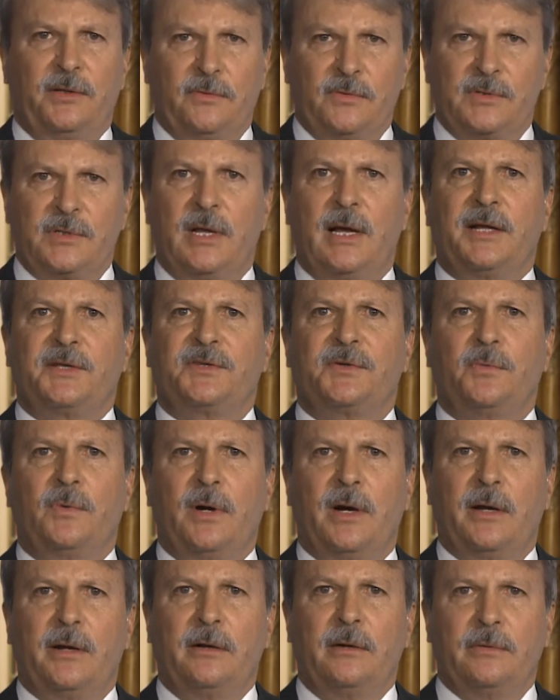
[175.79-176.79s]
there was lots of
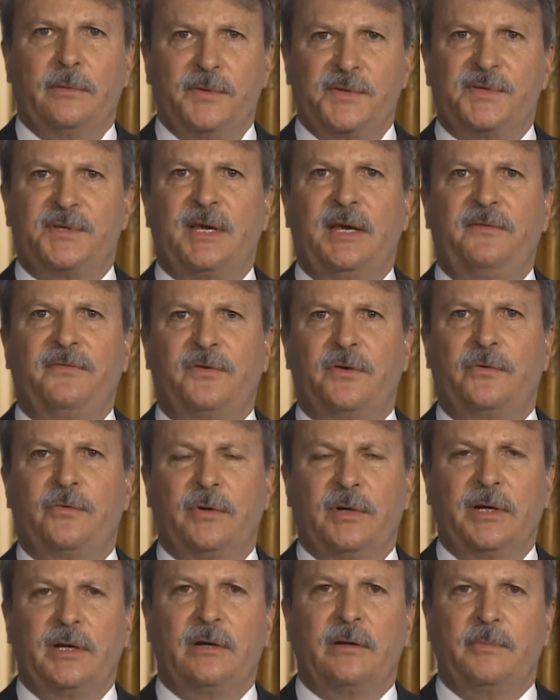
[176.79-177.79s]
water, it was safe to
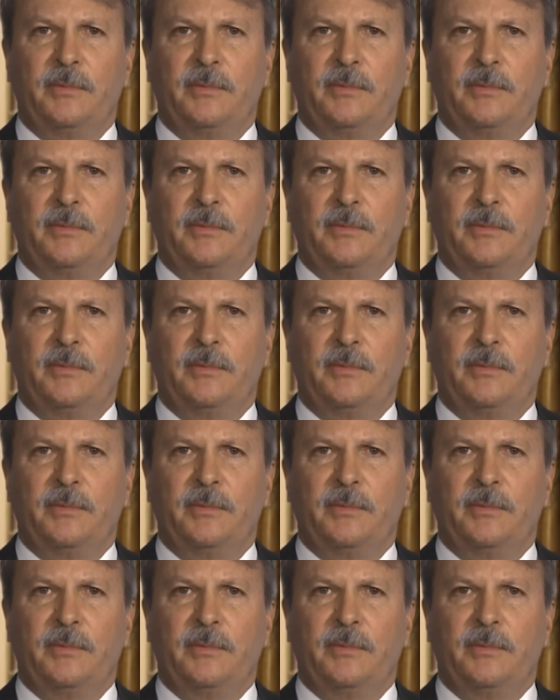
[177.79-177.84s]
drink,